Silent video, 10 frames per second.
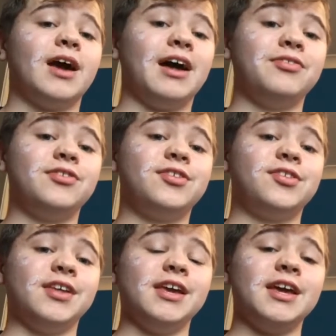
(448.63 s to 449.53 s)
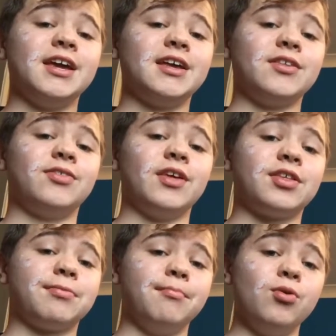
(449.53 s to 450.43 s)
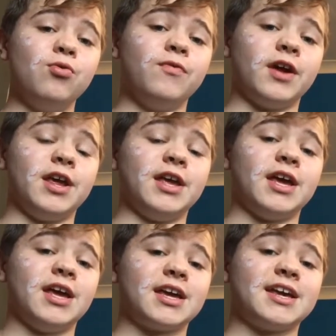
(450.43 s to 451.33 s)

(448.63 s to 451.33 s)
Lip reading: And seeing this movie